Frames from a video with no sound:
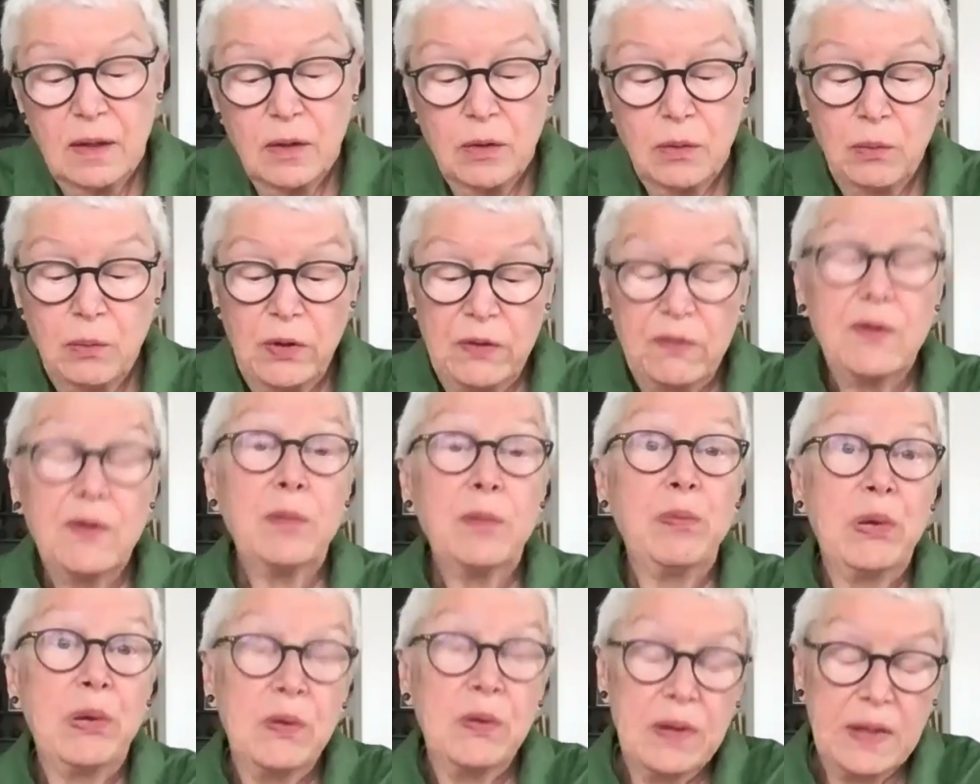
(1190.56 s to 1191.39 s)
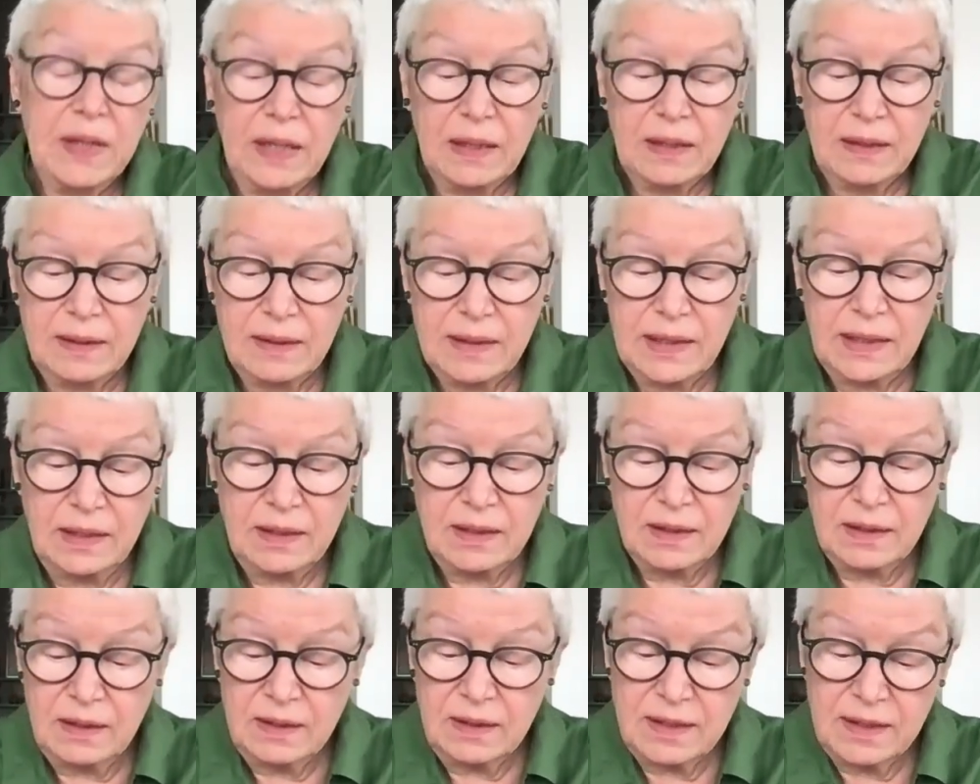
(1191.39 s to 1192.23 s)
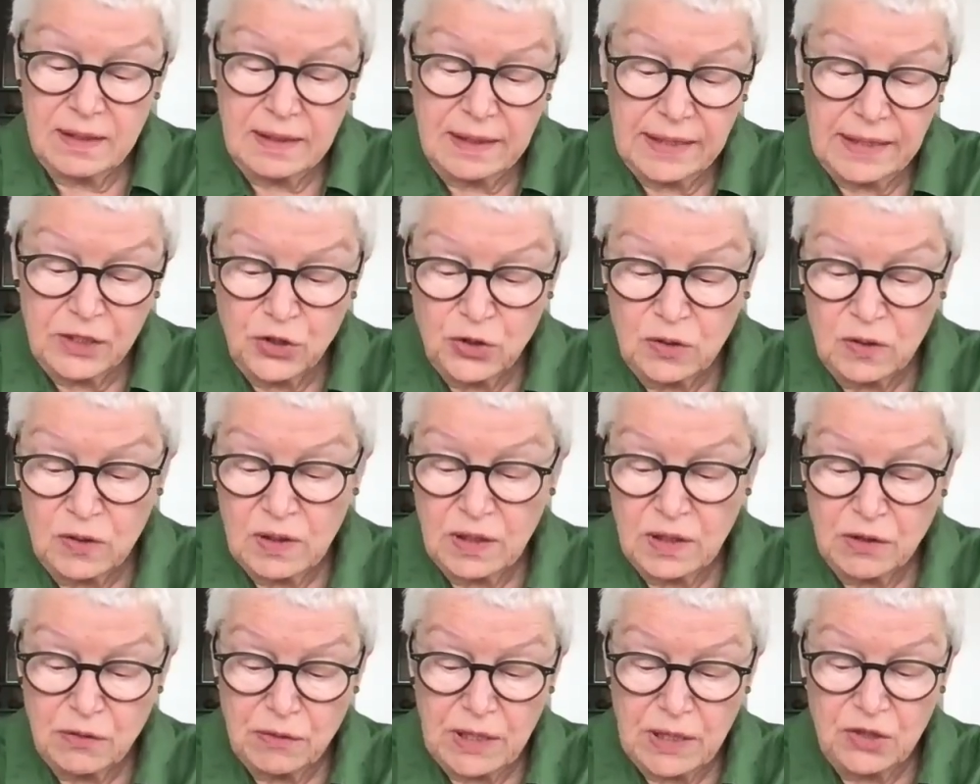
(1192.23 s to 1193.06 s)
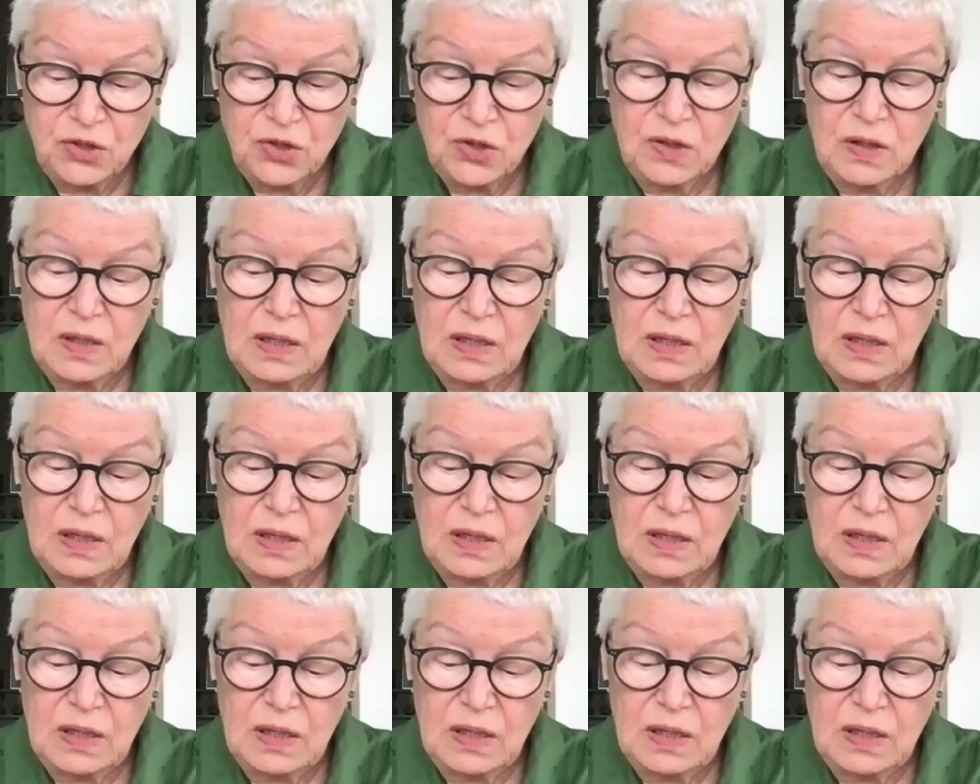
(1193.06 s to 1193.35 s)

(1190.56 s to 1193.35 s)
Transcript: with the political and intellectual aggression